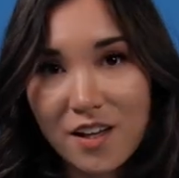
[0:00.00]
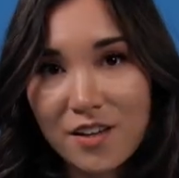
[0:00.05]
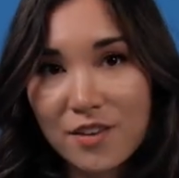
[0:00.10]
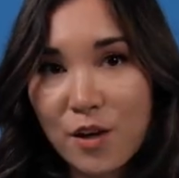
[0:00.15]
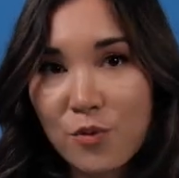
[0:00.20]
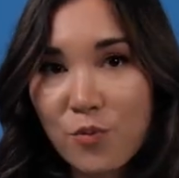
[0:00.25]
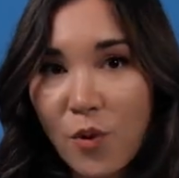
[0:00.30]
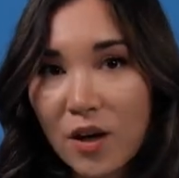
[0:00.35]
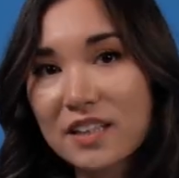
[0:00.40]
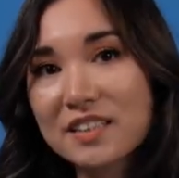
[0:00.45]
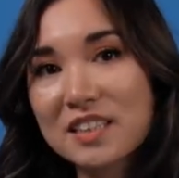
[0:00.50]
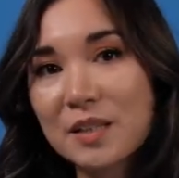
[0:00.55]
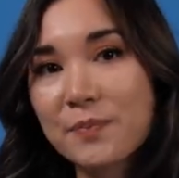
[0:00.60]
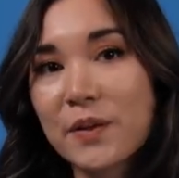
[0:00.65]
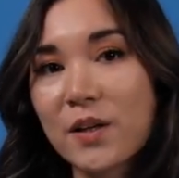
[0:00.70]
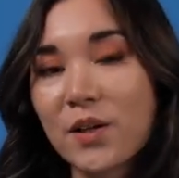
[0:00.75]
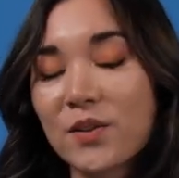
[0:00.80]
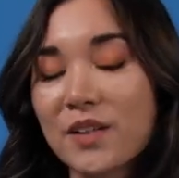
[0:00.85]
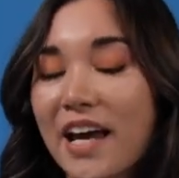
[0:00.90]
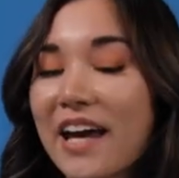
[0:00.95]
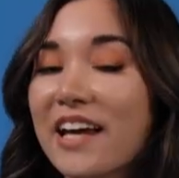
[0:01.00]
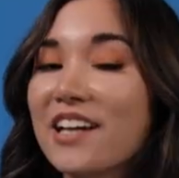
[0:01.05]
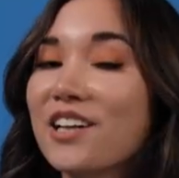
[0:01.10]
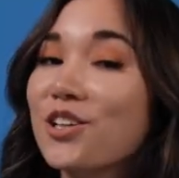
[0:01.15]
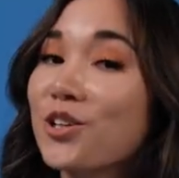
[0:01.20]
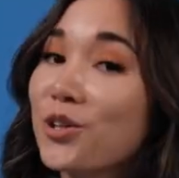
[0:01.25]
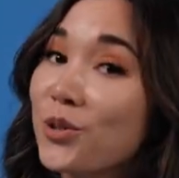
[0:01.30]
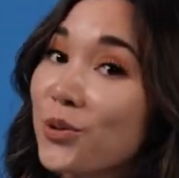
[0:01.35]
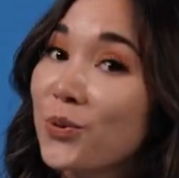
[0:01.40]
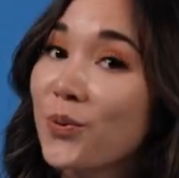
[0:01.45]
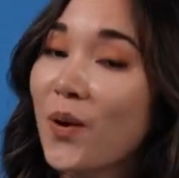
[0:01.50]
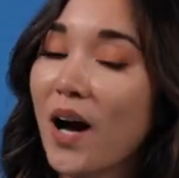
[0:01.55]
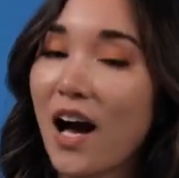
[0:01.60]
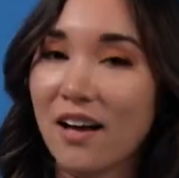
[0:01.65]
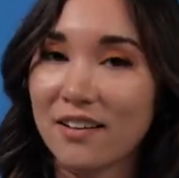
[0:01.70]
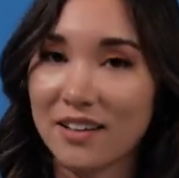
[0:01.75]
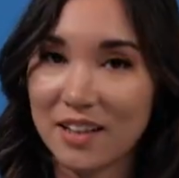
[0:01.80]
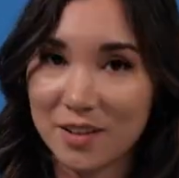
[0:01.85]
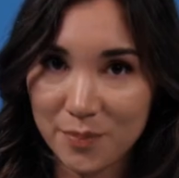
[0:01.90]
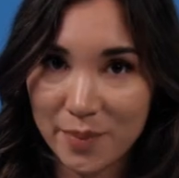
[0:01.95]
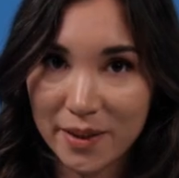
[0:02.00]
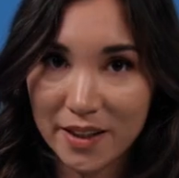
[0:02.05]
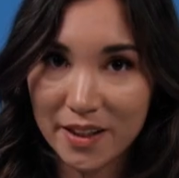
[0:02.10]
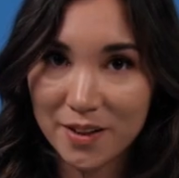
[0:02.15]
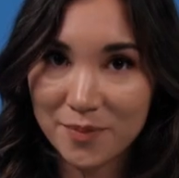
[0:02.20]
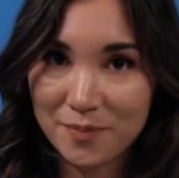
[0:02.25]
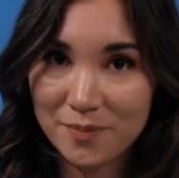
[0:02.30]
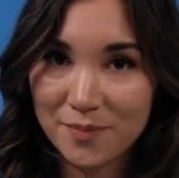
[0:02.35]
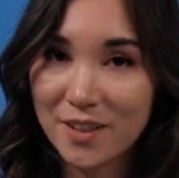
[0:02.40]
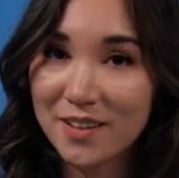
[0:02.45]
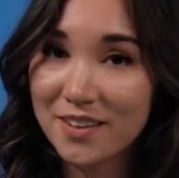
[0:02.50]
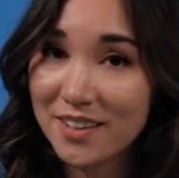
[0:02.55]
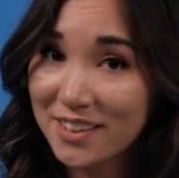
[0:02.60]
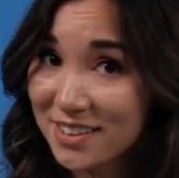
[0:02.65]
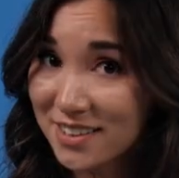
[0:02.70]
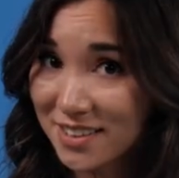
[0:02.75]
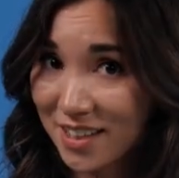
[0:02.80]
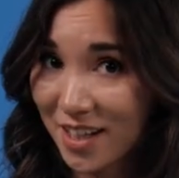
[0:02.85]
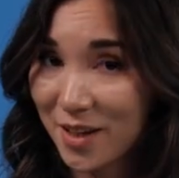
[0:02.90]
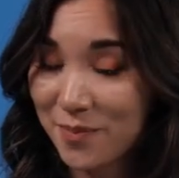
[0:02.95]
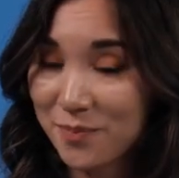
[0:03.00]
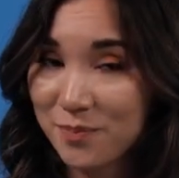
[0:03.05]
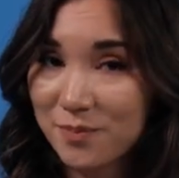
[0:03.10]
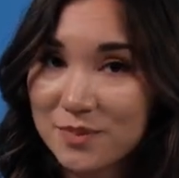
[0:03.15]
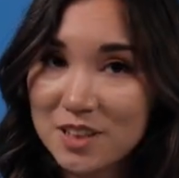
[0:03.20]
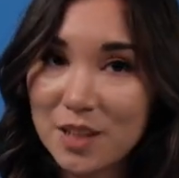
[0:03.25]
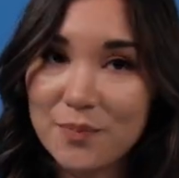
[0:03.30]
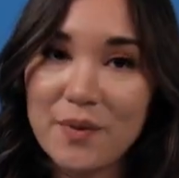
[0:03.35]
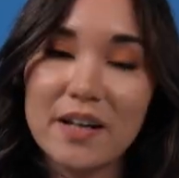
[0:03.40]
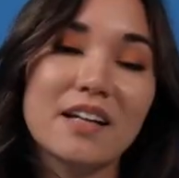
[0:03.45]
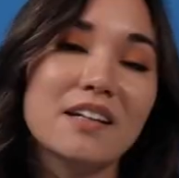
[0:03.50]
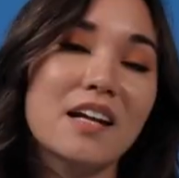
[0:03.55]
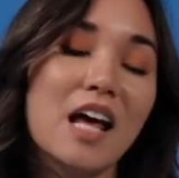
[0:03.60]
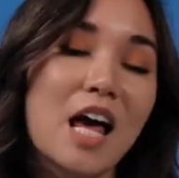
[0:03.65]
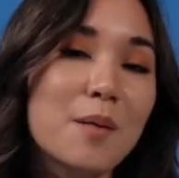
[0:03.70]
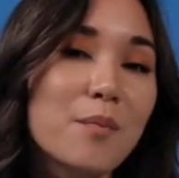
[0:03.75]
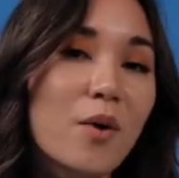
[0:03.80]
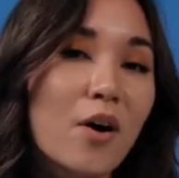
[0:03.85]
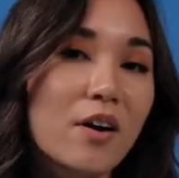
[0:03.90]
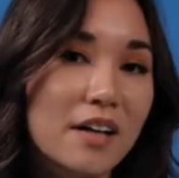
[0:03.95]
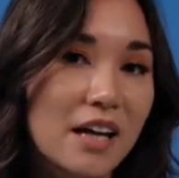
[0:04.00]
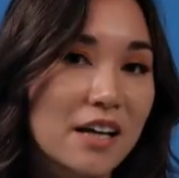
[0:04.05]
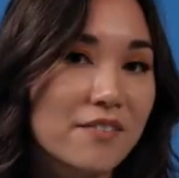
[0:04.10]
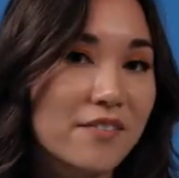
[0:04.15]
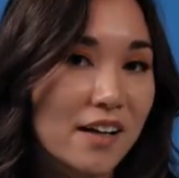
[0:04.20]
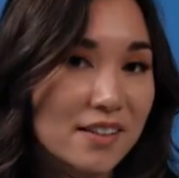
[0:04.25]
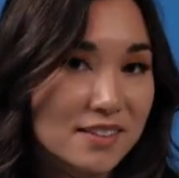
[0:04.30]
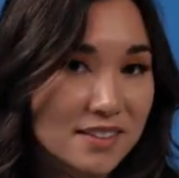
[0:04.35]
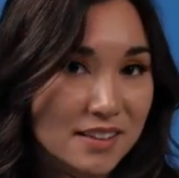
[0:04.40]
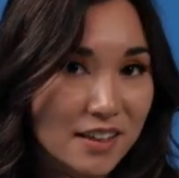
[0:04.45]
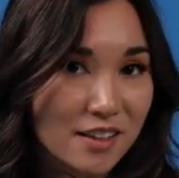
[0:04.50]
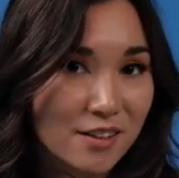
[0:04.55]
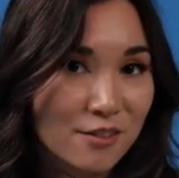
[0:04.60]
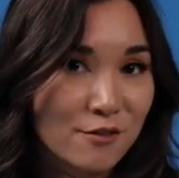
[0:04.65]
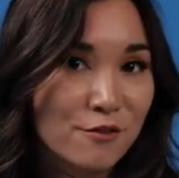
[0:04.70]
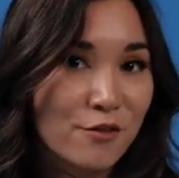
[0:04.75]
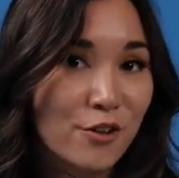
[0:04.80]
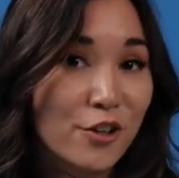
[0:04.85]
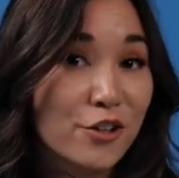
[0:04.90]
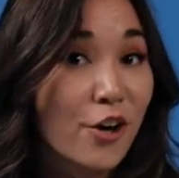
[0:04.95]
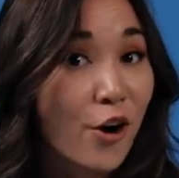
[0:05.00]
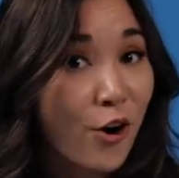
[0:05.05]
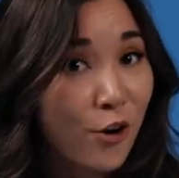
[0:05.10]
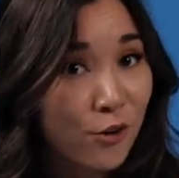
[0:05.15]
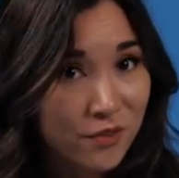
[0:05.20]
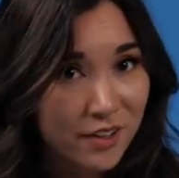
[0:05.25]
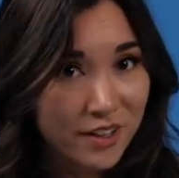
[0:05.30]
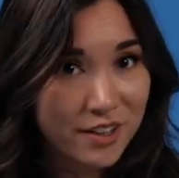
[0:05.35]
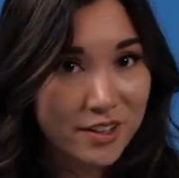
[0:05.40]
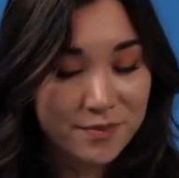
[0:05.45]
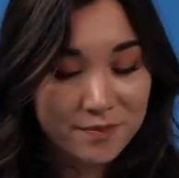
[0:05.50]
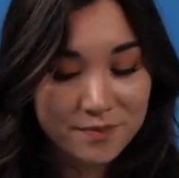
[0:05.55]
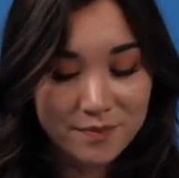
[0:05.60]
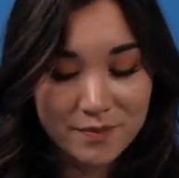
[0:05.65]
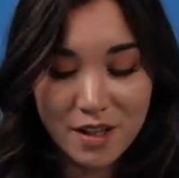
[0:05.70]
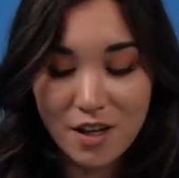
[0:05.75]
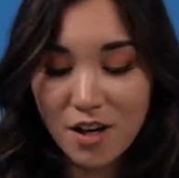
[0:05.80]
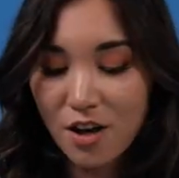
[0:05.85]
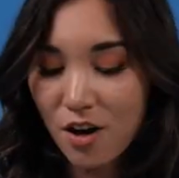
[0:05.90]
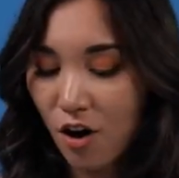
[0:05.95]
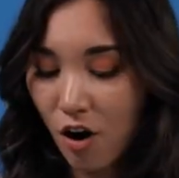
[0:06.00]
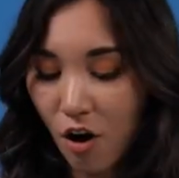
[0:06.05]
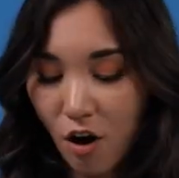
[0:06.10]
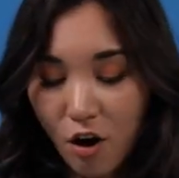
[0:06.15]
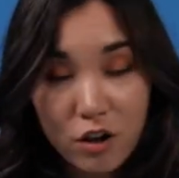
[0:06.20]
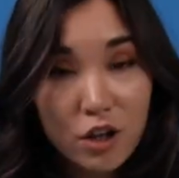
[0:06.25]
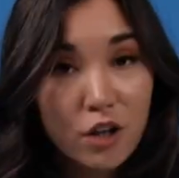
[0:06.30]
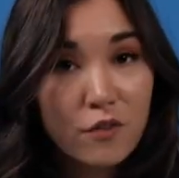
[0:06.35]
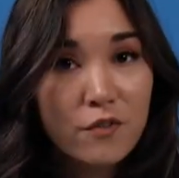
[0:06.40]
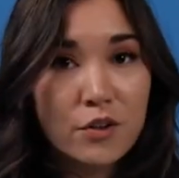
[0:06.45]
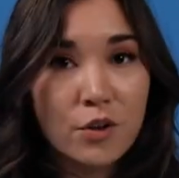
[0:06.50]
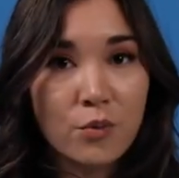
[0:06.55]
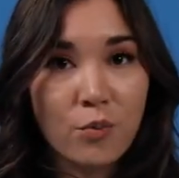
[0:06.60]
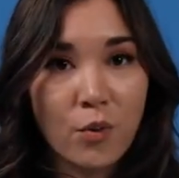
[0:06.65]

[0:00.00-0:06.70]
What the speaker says: They wanted to build a new LNP, this time to make an mRNA vaccine for COVID. All over the